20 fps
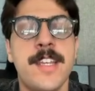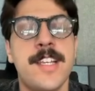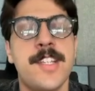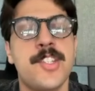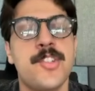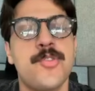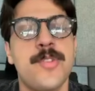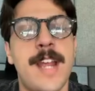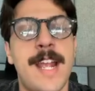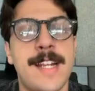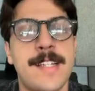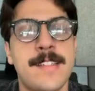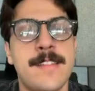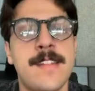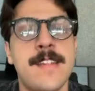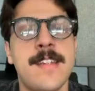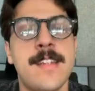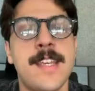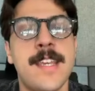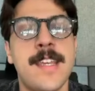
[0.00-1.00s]
extracts
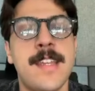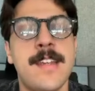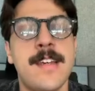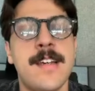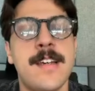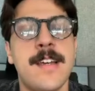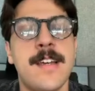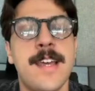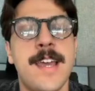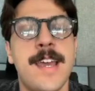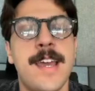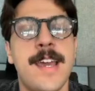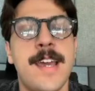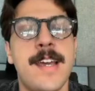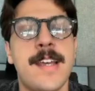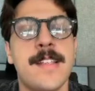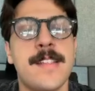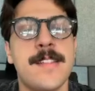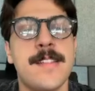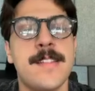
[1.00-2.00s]
the data
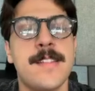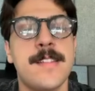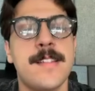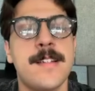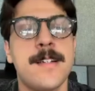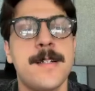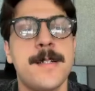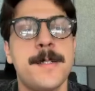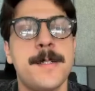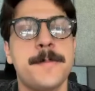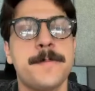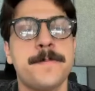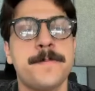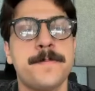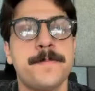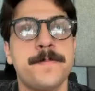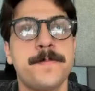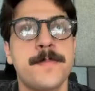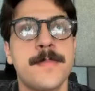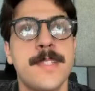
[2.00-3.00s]
as
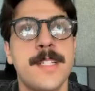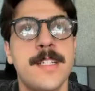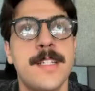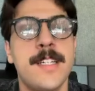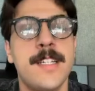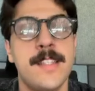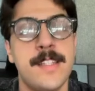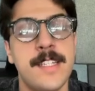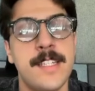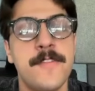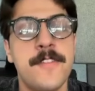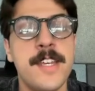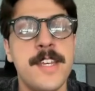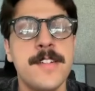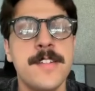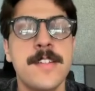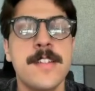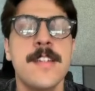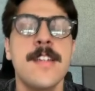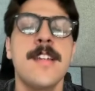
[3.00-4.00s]
in the
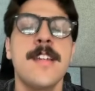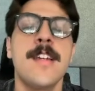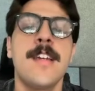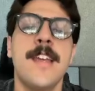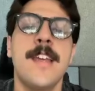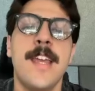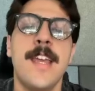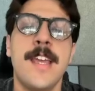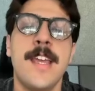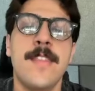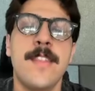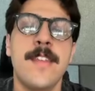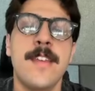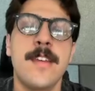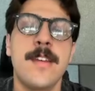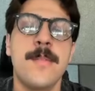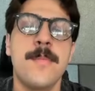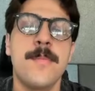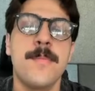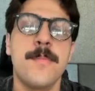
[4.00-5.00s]
event and
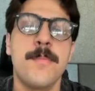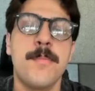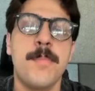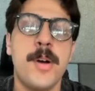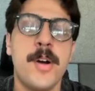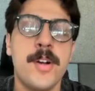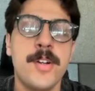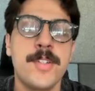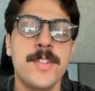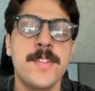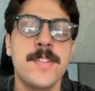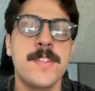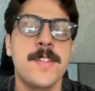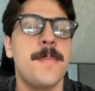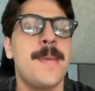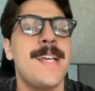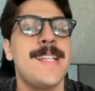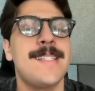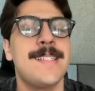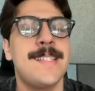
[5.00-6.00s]
then parses
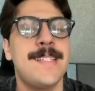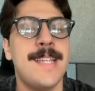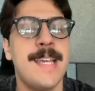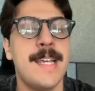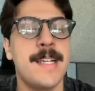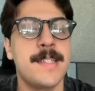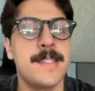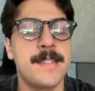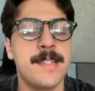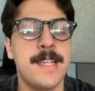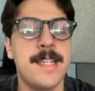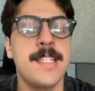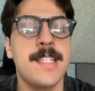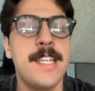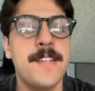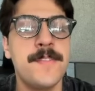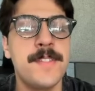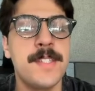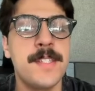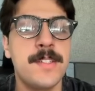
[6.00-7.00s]
them as text and
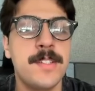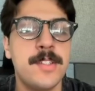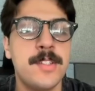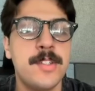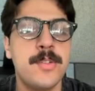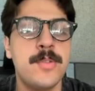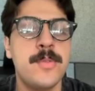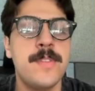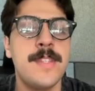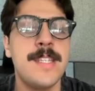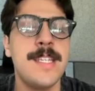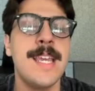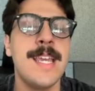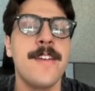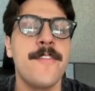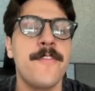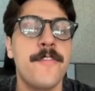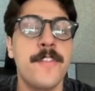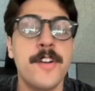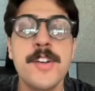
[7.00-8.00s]
gives it to the
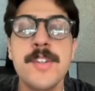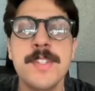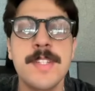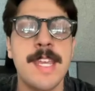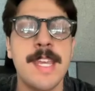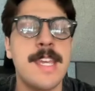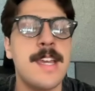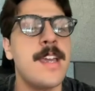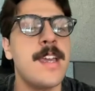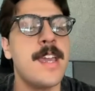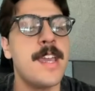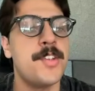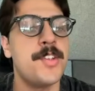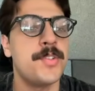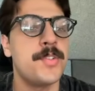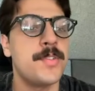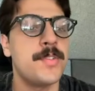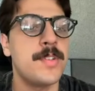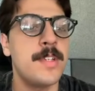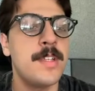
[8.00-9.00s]
first AI
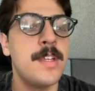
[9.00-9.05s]
agent.